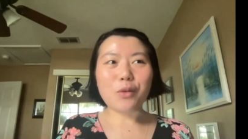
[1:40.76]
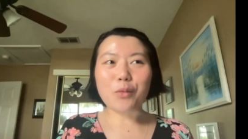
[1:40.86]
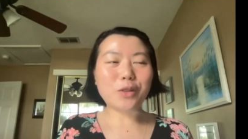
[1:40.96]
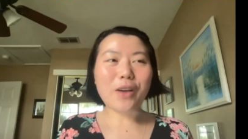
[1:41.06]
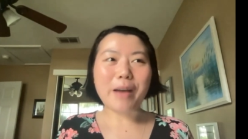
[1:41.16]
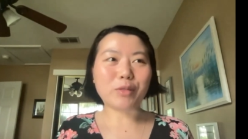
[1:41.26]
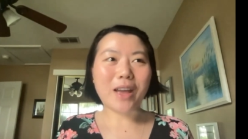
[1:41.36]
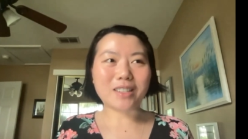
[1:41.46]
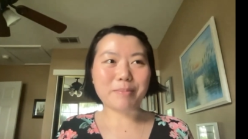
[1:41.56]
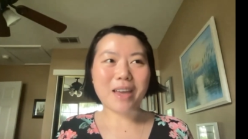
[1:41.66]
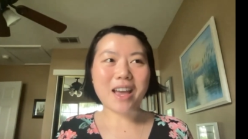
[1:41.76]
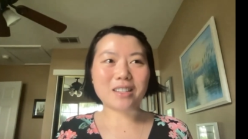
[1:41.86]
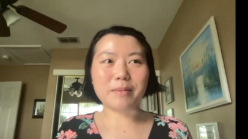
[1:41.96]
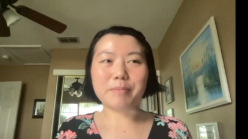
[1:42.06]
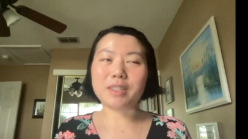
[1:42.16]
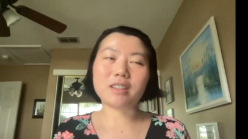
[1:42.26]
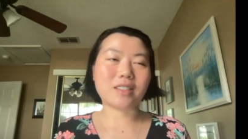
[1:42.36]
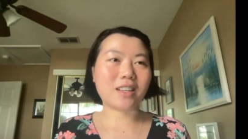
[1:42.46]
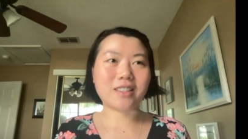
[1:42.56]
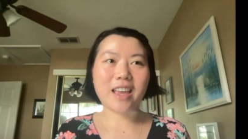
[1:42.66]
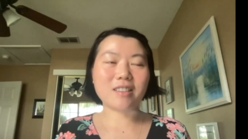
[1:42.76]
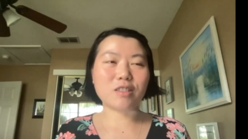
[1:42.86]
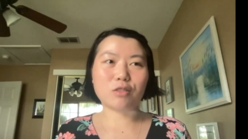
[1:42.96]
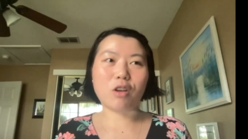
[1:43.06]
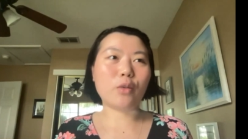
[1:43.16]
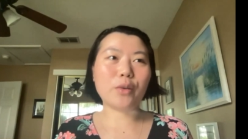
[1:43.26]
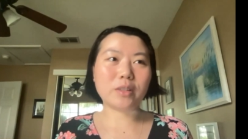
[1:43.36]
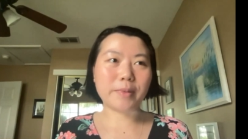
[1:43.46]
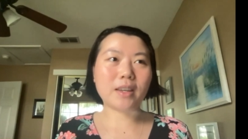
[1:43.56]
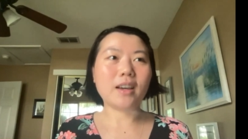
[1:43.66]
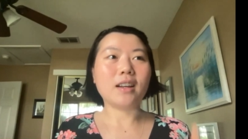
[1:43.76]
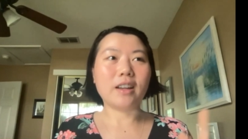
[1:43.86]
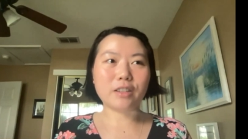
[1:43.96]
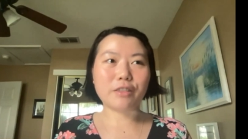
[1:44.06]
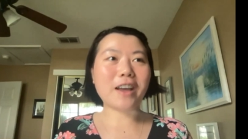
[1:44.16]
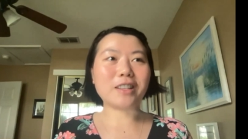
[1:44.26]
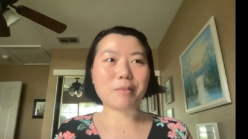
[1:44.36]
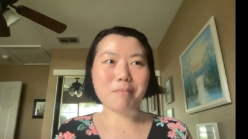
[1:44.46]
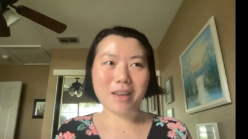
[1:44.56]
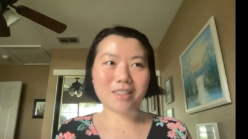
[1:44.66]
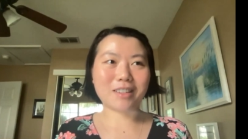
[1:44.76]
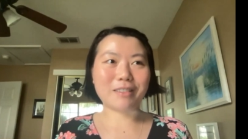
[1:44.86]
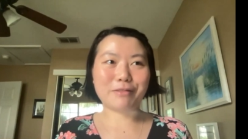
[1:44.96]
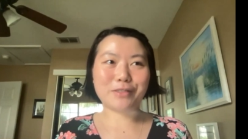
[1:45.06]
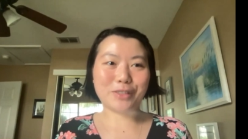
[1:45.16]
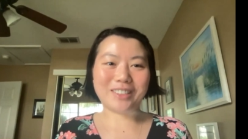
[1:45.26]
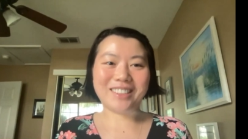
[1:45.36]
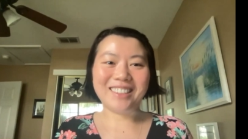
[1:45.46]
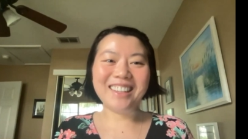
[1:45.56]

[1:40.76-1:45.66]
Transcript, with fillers: we don't have to ask my husband because his answers always be let's find the mexican food